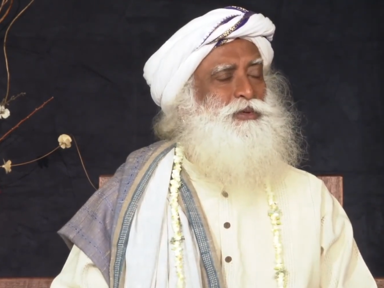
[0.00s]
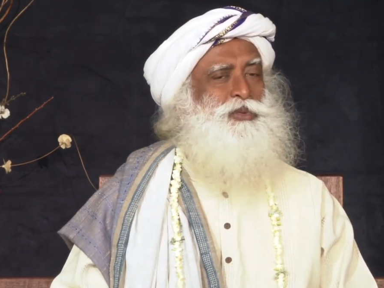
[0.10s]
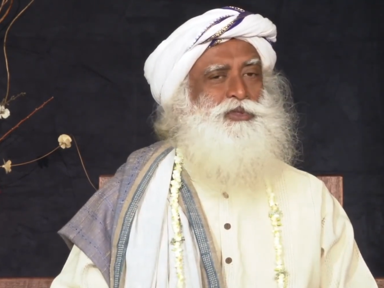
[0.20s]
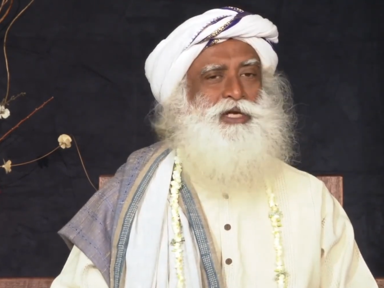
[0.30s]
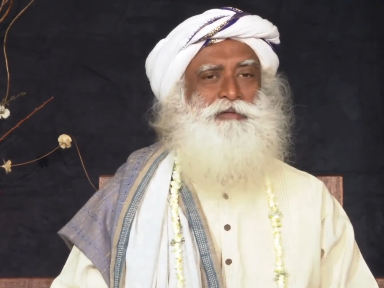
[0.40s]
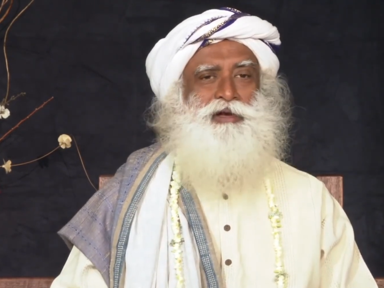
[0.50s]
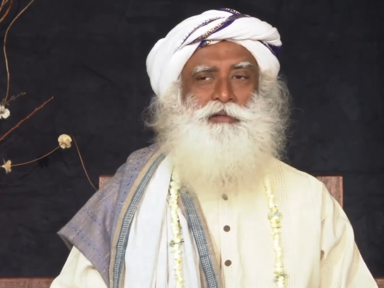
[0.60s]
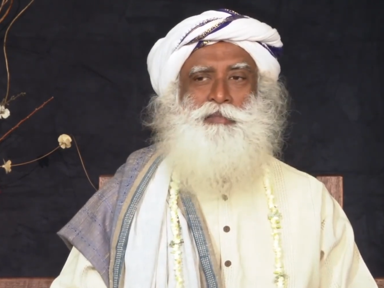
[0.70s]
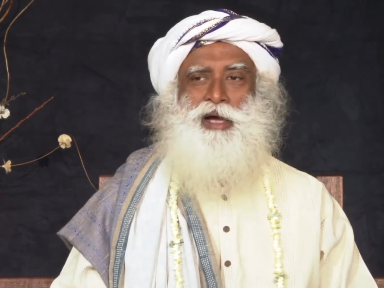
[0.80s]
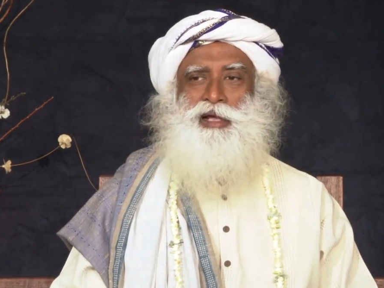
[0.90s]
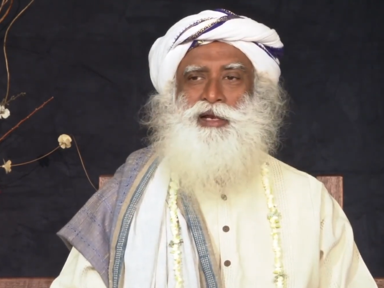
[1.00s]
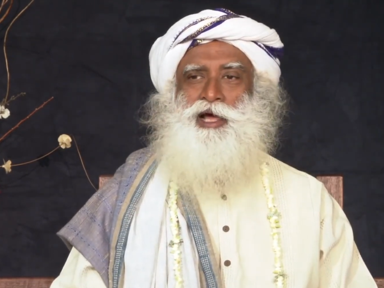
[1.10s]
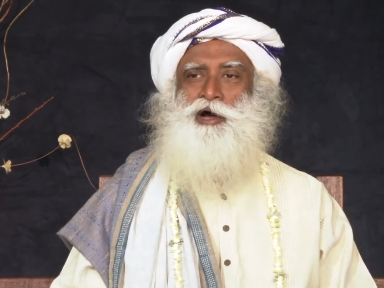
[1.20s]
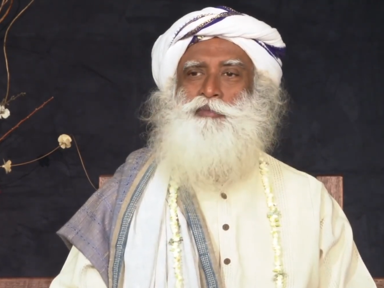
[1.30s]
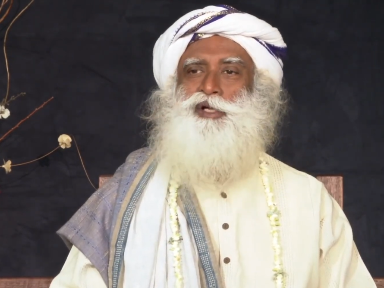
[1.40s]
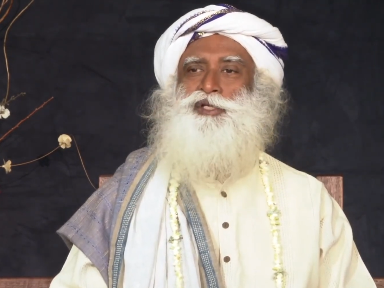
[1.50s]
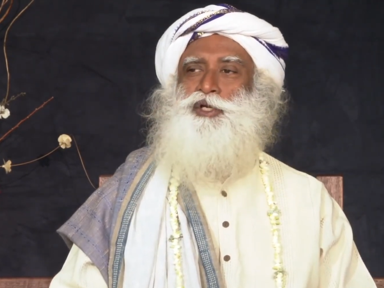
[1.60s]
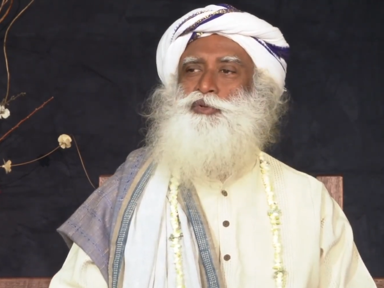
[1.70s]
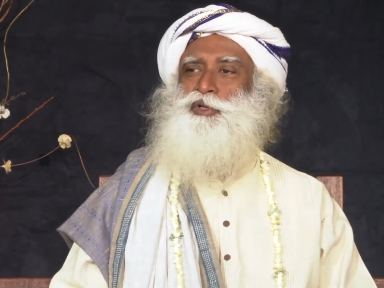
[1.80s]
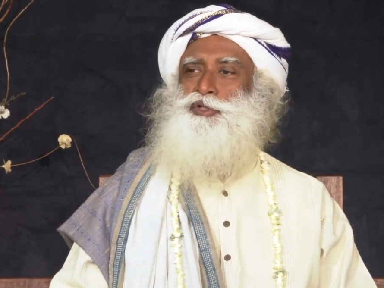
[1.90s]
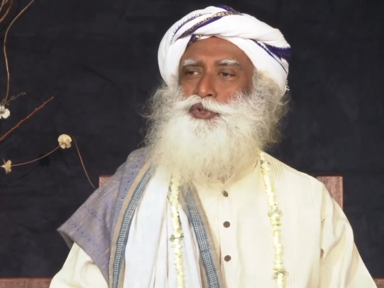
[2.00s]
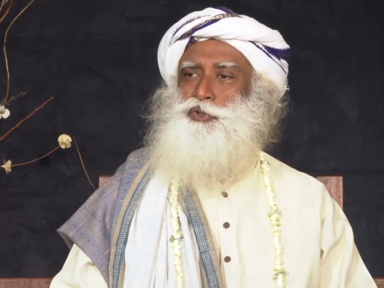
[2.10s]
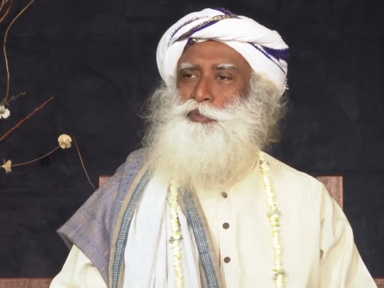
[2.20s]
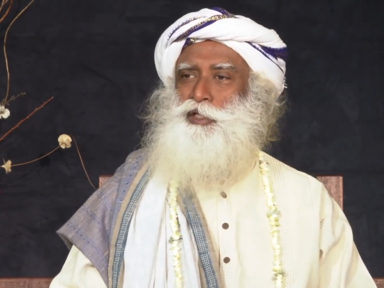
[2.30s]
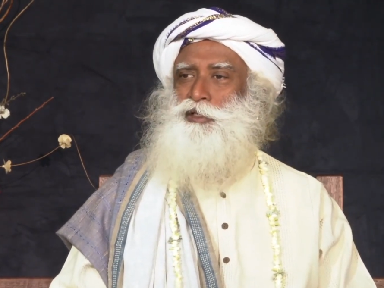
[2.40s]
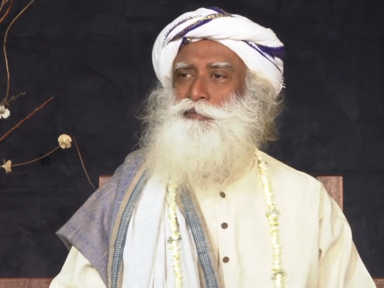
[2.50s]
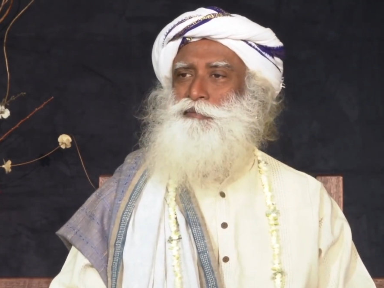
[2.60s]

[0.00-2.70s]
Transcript: To travel a mile, how much are you consuming?